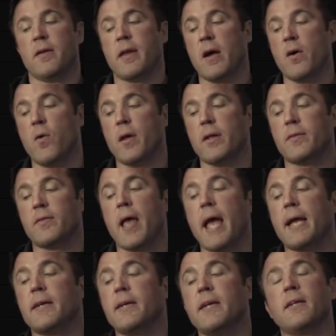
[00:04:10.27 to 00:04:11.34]
Now,
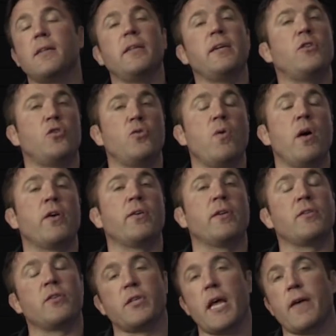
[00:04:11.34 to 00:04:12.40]
technically,
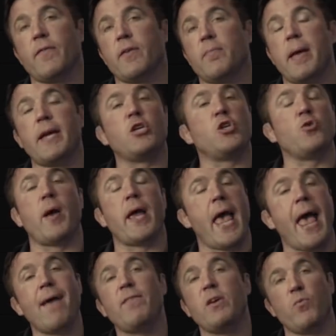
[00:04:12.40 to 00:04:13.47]
207 makes you a
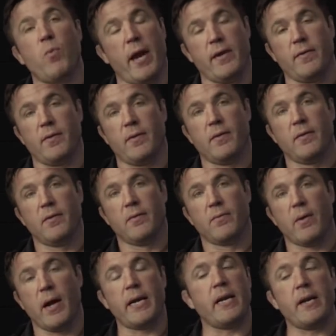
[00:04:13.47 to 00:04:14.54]
heavyweight,
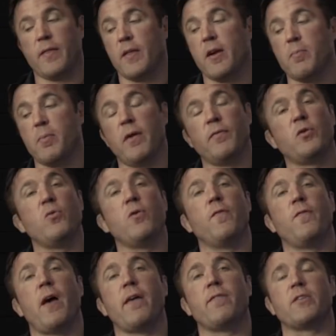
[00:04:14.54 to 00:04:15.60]
right? Anything above
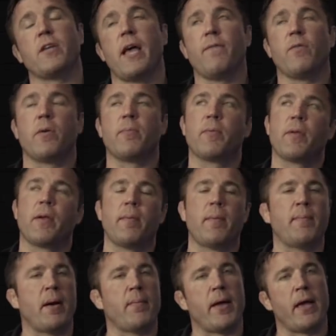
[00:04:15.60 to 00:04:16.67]
205 is a heavyweight. I remember
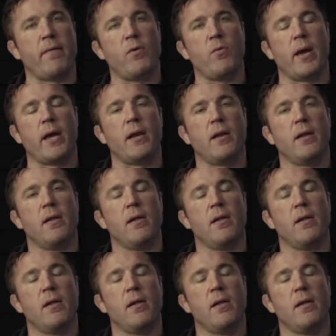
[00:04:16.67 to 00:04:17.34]
thinking, I'm a heavyweight.